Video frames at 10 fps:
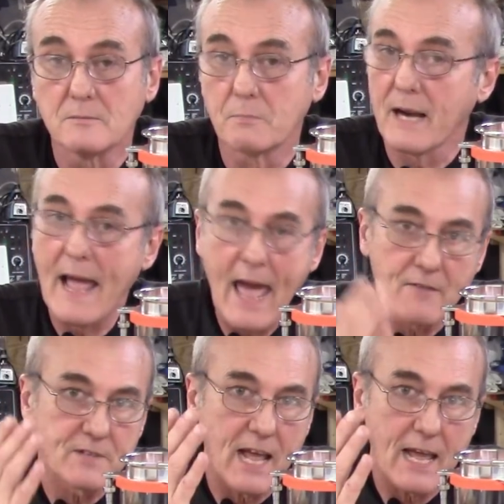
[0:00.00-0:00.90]
But I
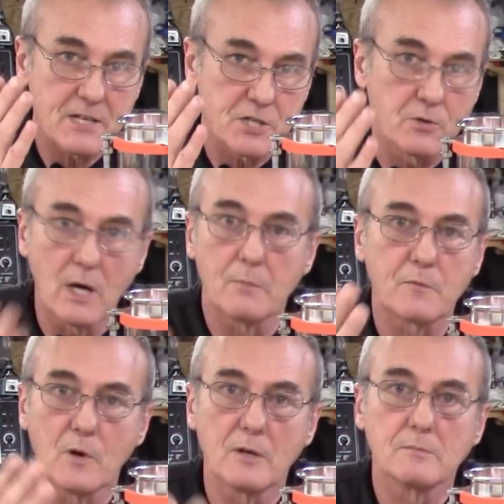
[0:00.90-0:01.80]
have to ask you up
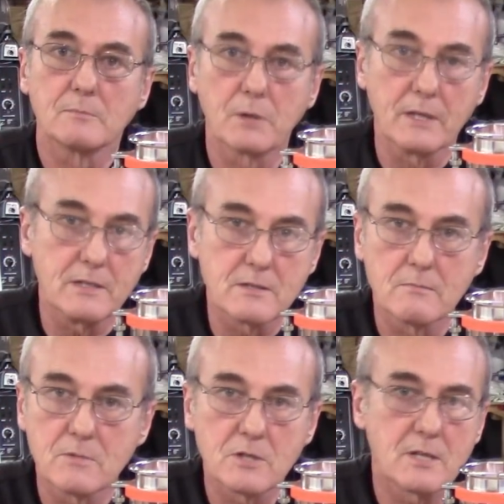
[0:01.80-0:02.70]
front, please,
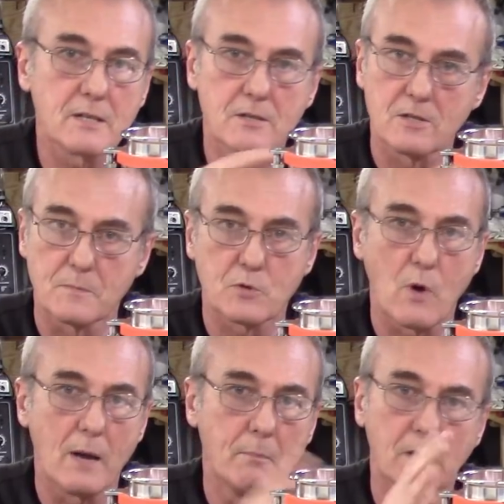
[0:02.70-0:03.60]
just hit the
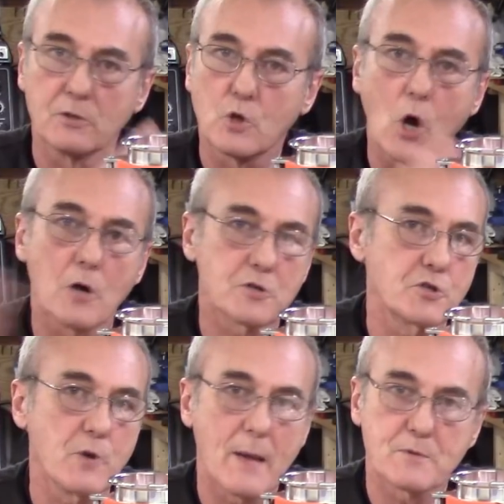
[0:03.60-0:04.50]
subscribe button. Costs
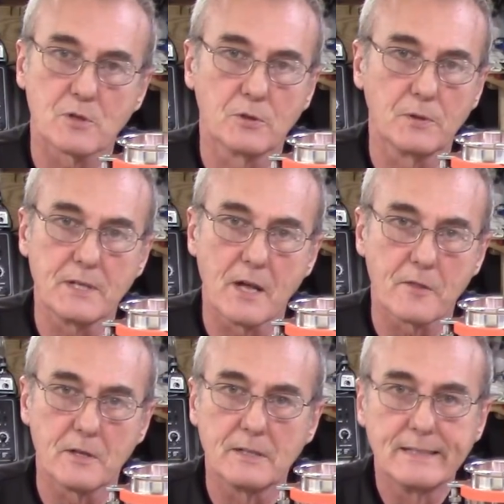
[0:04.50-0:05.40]
you absolutely
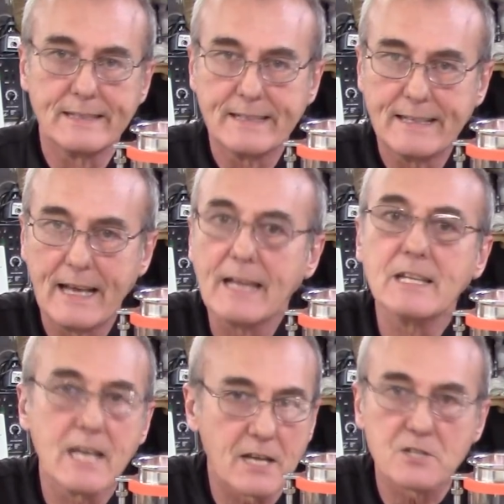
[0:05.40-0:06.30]
nothing.
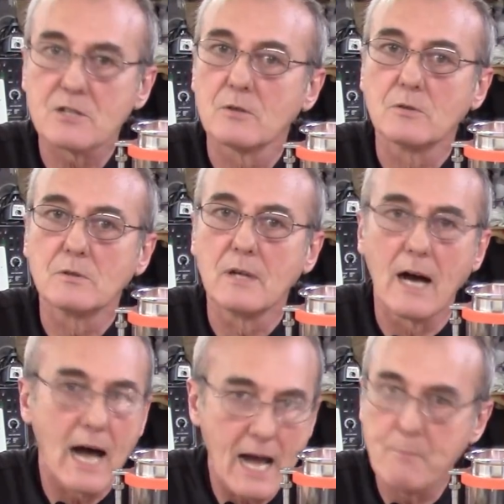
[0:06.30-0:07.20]
And yes,
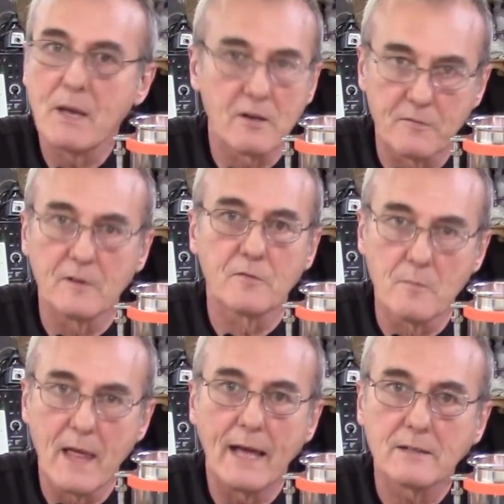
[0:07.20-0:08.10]
I benefit
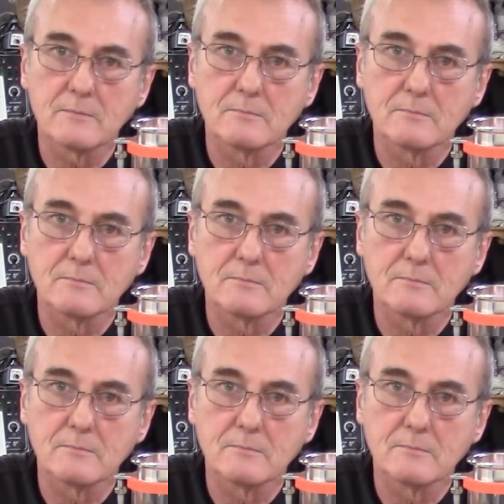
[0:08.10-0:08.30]
from that.